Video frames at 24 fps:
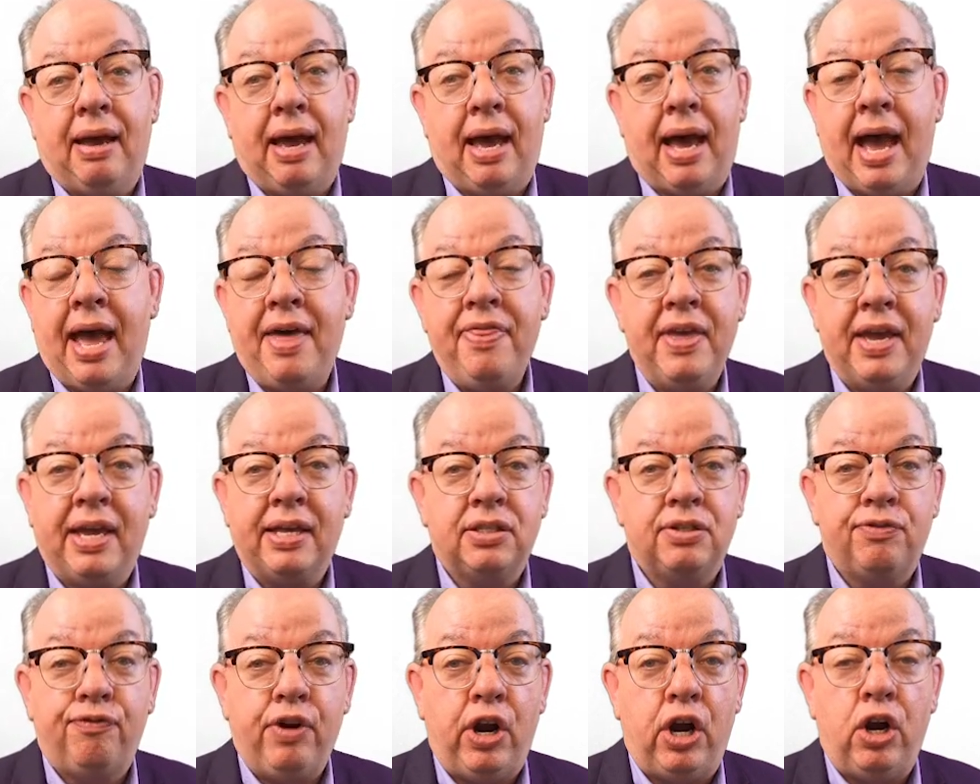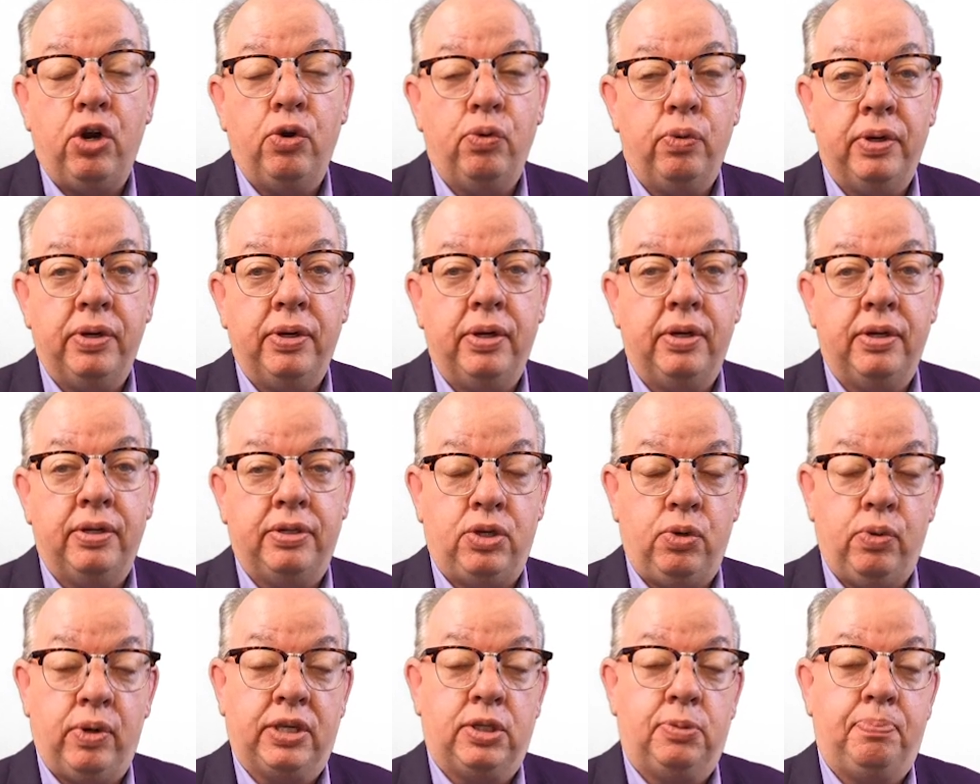I think it's fair
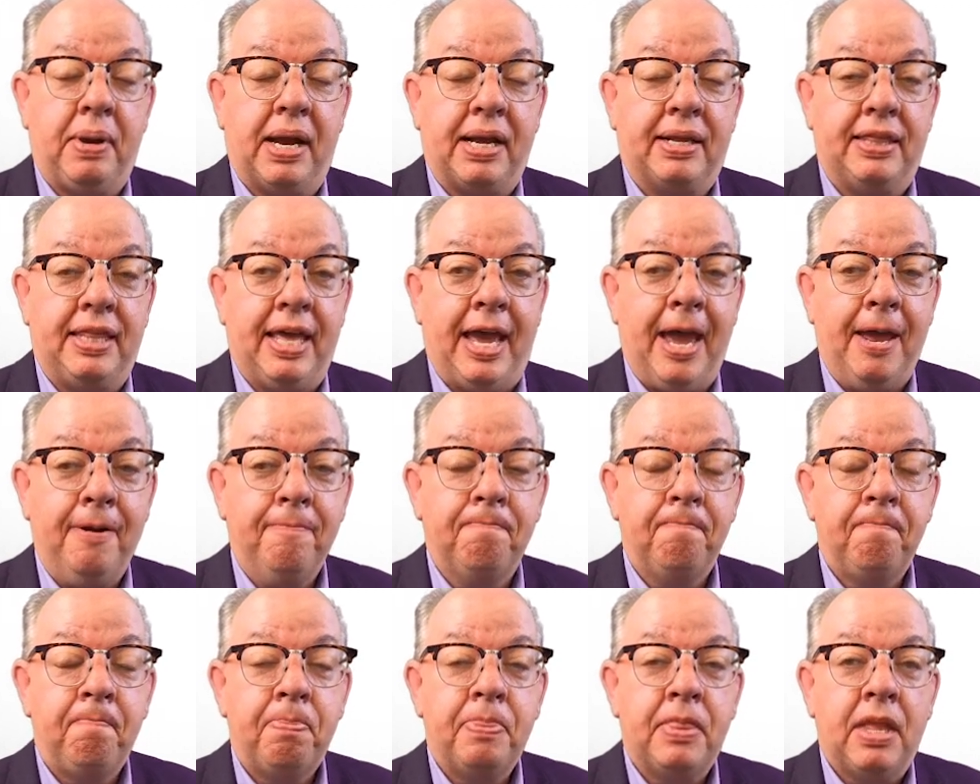to expect that.